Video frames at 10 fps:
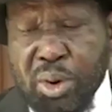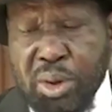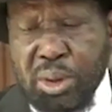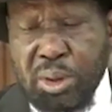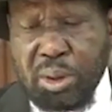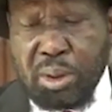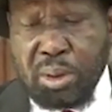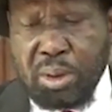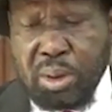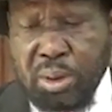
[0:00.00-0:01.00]
already
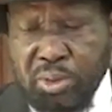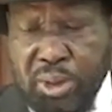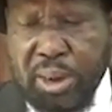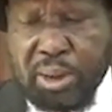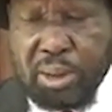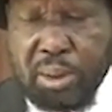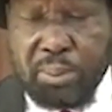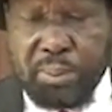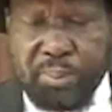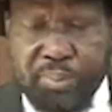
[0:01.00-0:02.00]
started.
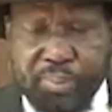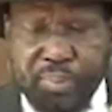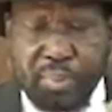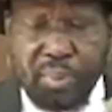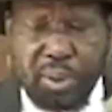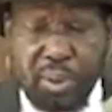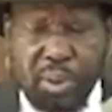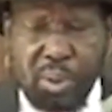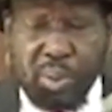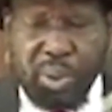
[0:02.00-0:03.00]

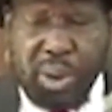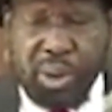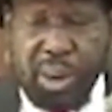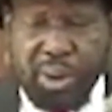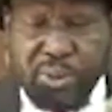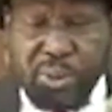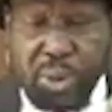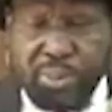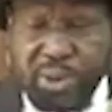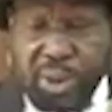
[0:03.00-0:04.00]
We announced
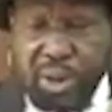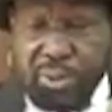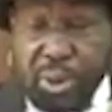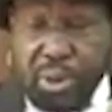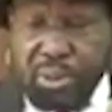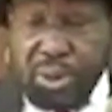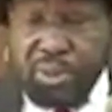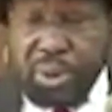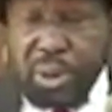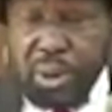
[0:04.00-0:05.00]
deputy governors
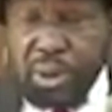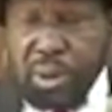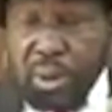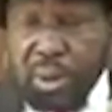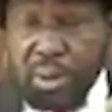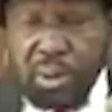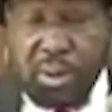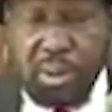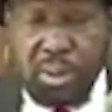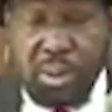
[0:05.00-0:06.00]
yesterday,
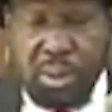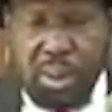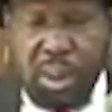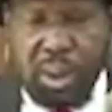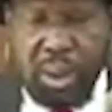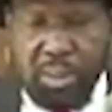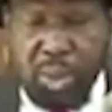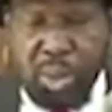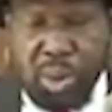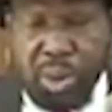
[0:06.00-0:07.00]
and
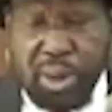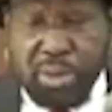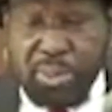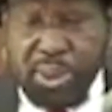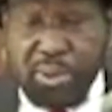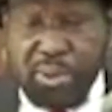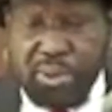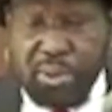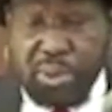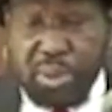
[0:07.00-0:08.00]
more
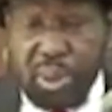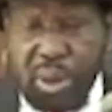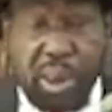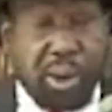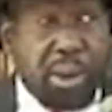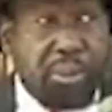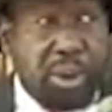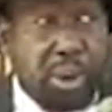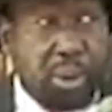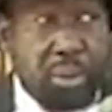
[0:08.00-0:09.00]
announcements are
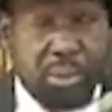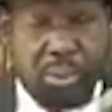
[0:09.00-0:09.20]
imminent.